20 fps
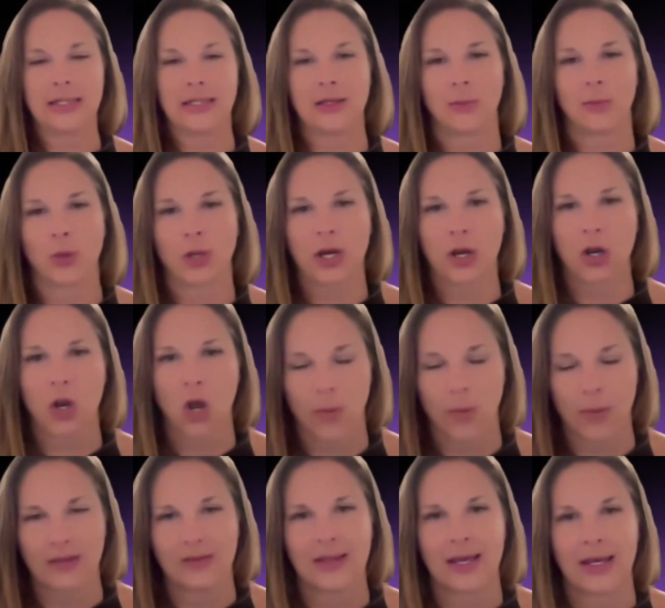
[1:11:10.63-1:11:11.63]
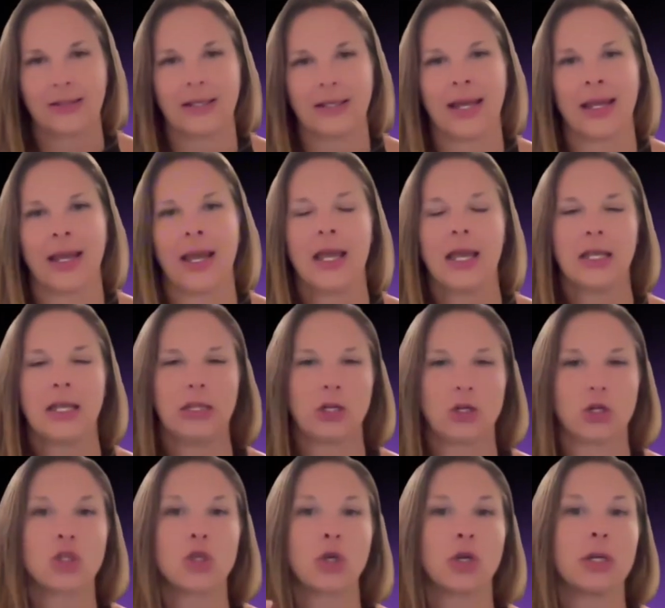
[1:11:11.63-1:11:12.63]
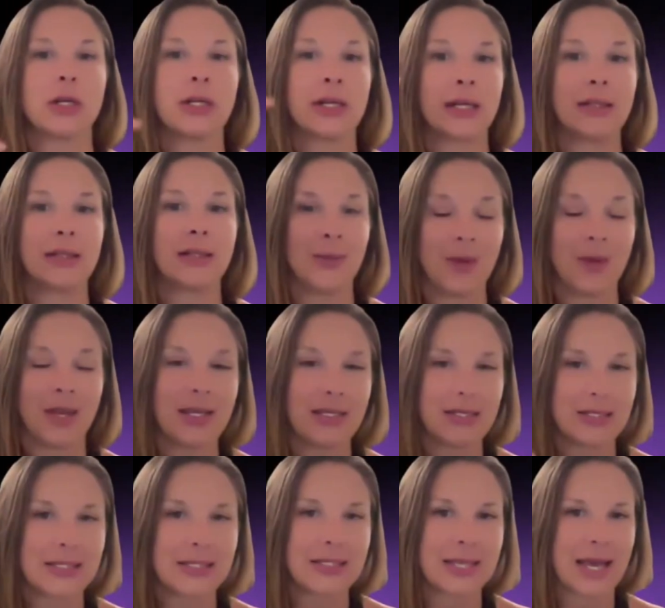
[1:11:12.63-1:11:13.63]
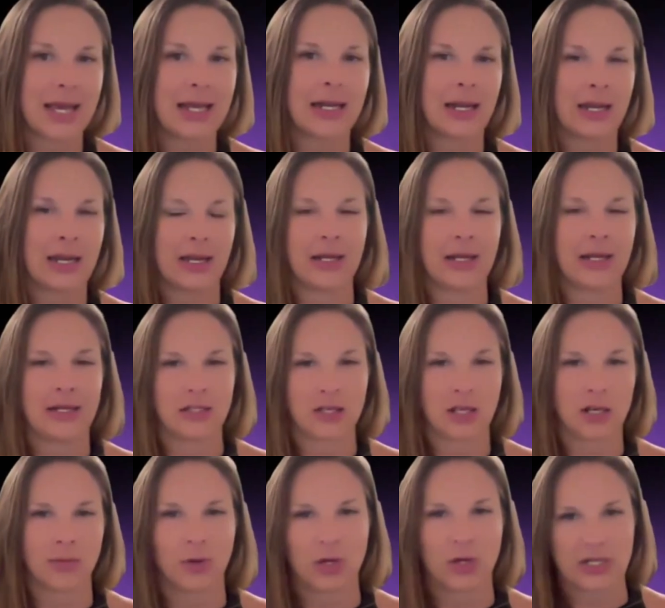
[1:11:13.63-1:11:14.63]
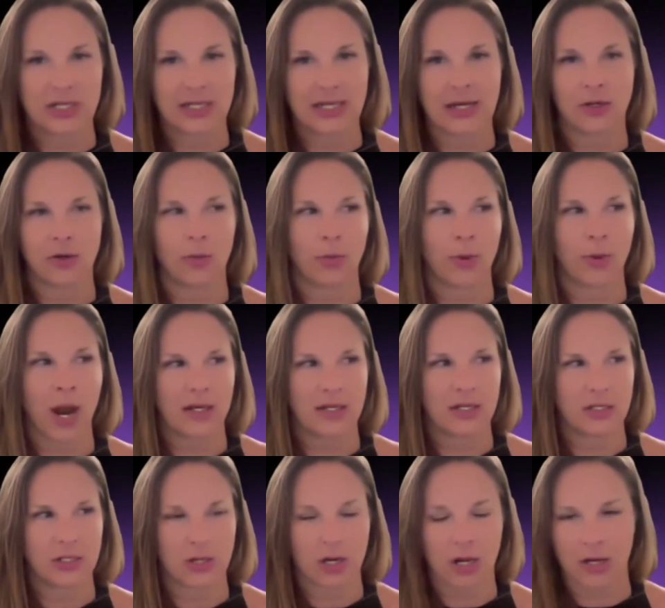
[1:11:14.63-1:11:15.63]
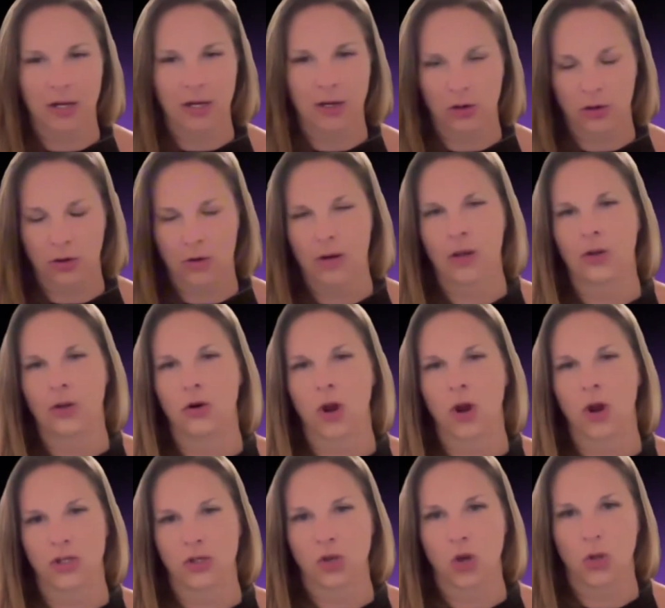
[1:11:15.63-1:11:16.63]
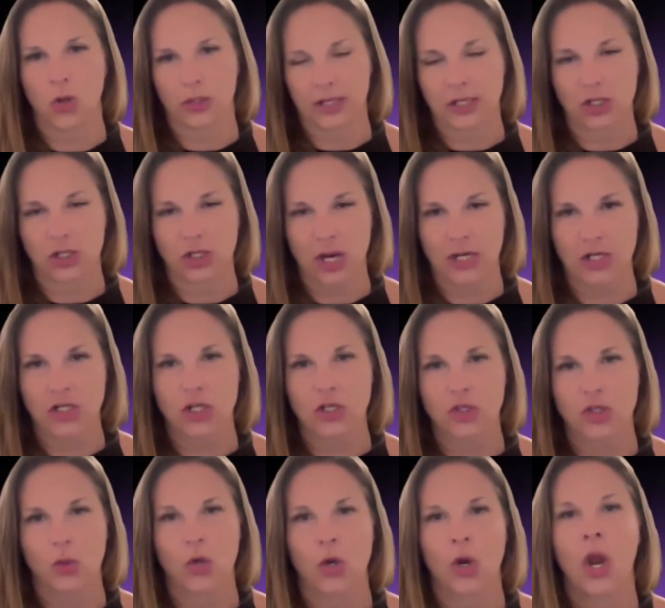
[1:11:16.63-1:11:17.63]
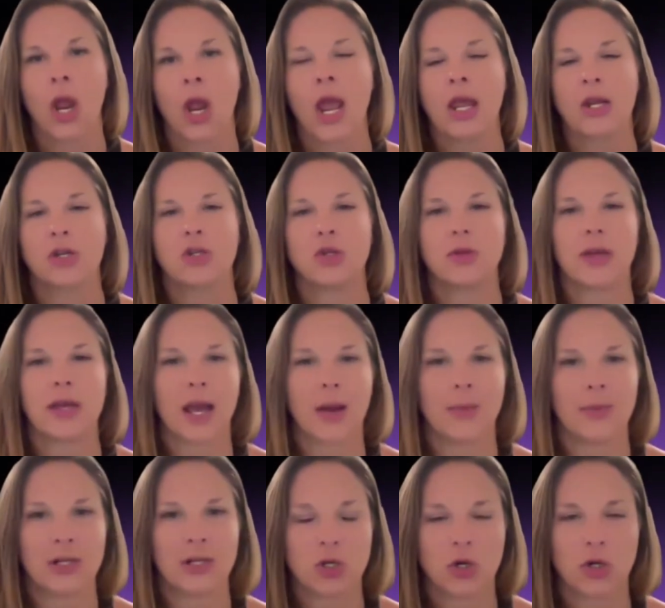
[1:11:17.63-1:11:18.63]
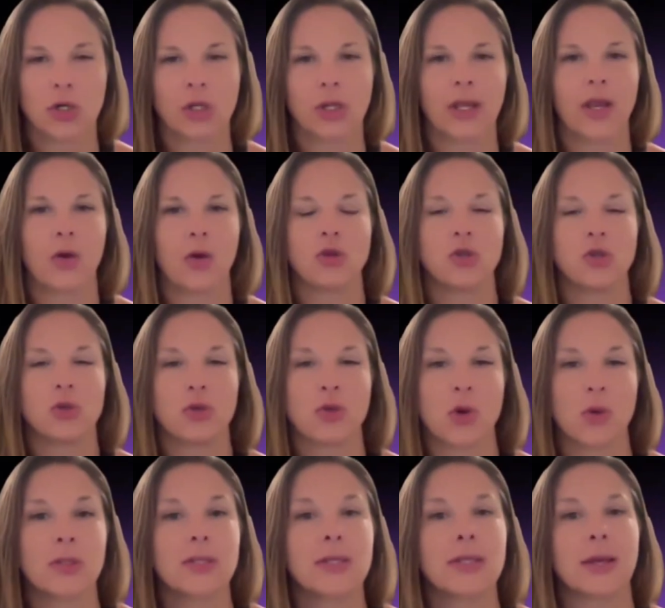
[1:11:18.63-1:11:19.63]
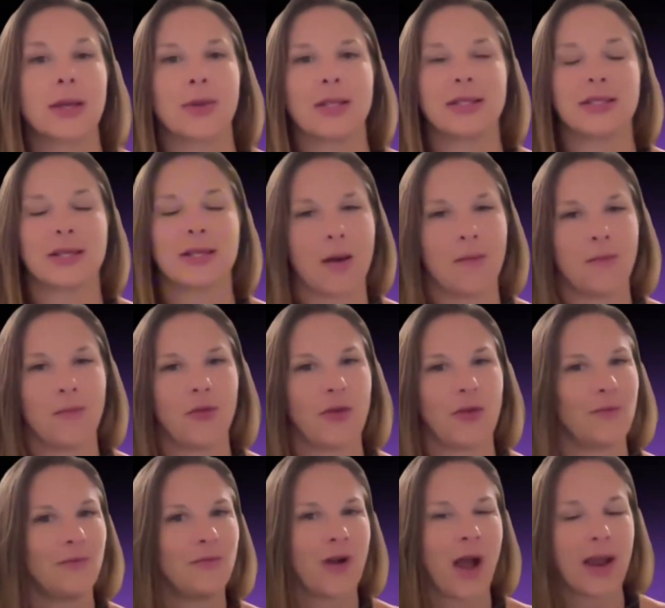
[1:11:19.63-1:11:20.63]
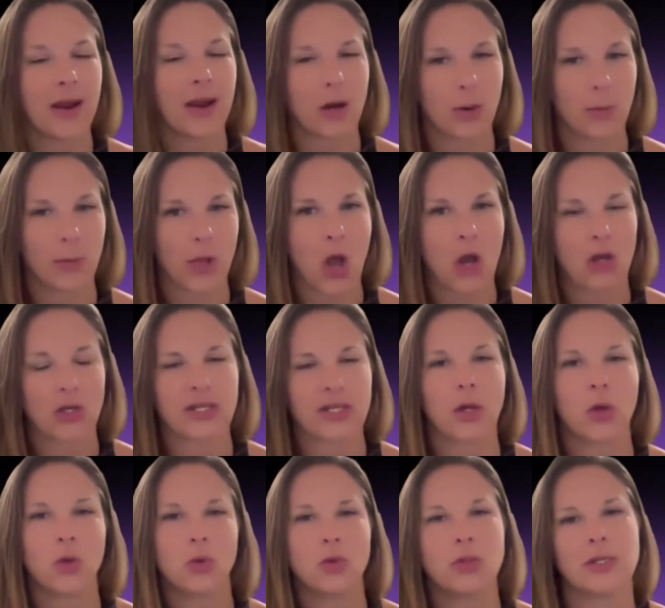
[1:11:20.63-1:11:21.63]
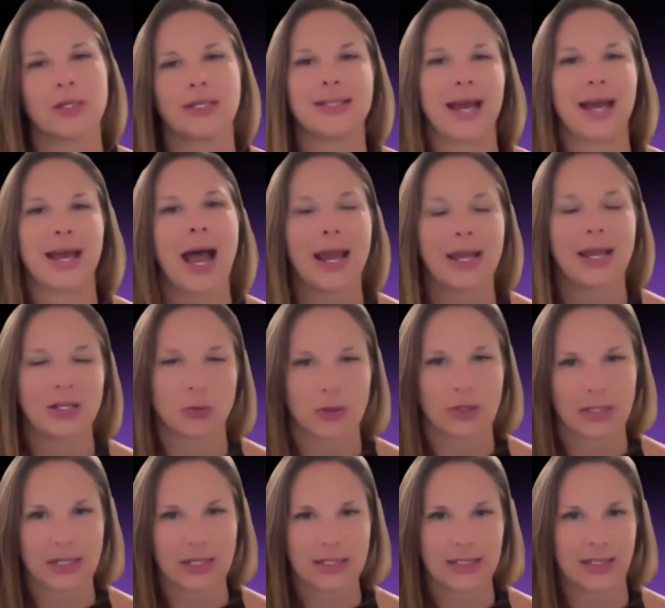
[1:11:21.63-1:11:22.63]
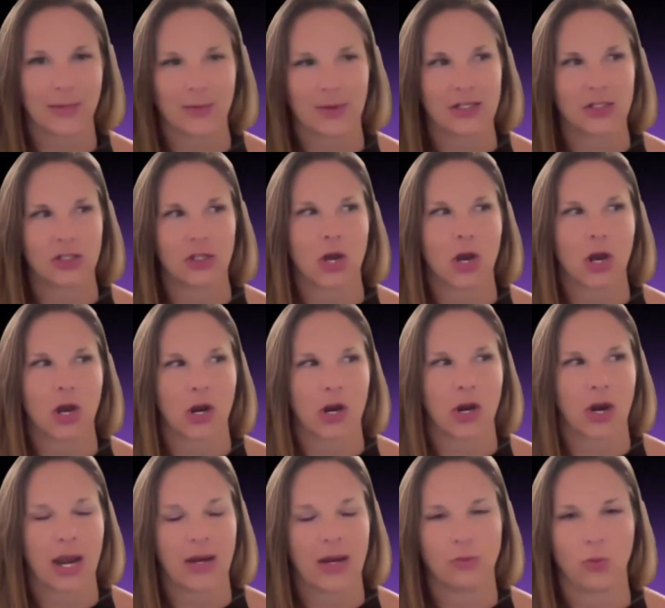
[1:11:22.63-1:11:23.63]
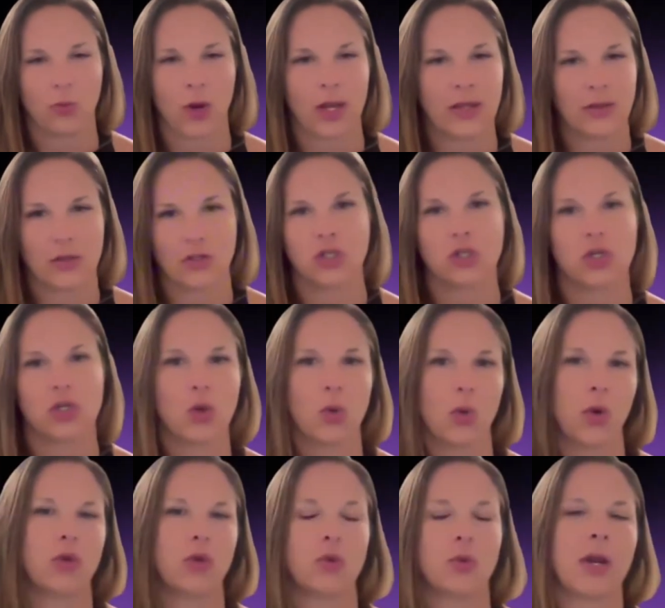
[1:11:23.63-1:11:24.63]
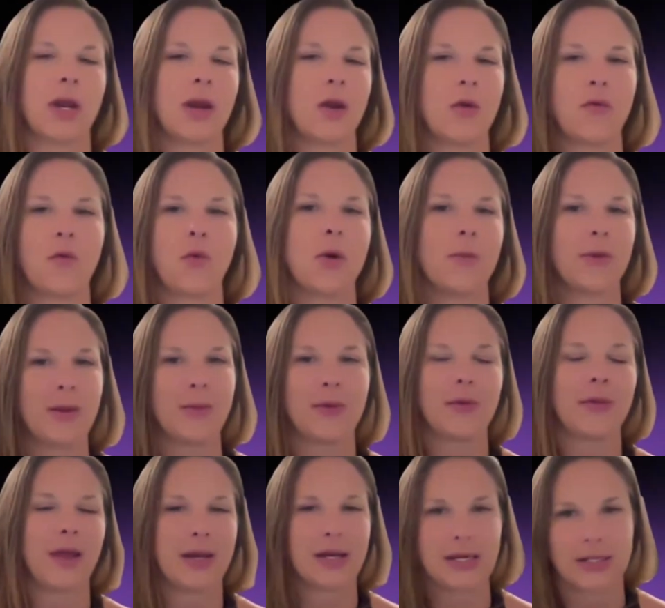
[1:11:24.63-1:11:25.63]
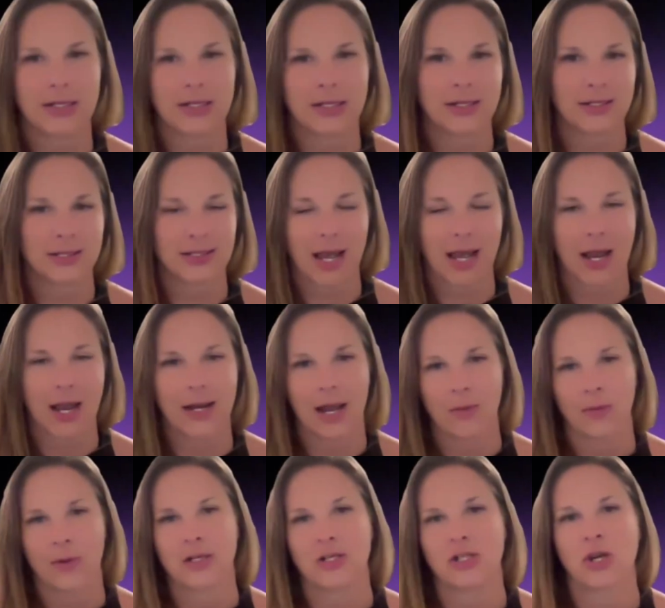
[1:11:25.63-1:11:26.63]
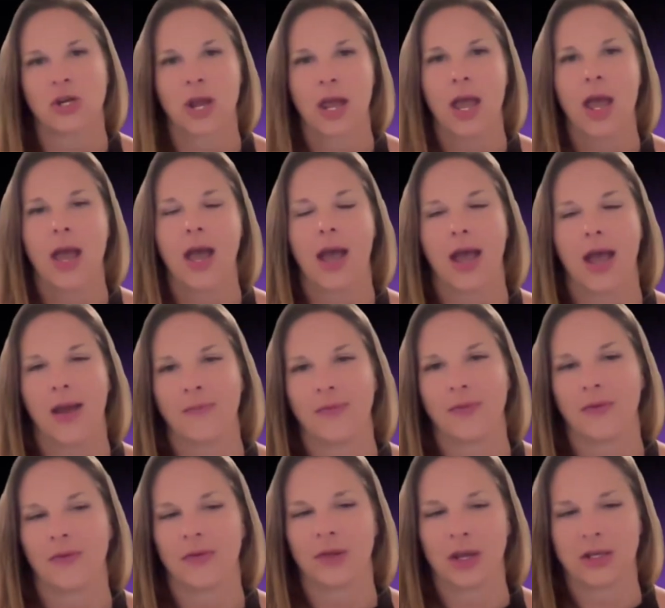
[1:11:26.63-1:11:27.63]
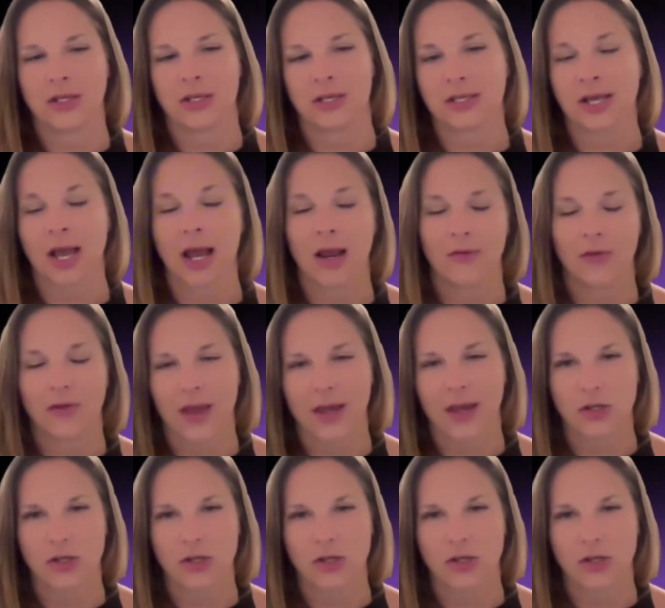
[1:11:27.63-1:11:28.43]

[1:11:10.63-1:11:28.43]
Is it pretty common that like there's certain limits and it's kind of pretty standard practice kind of across all exchanges, or do they come internally, or do those limits come from fire blocks? Like who decides what these limits are, and when there's two or three or four people that need to decide how much to sign for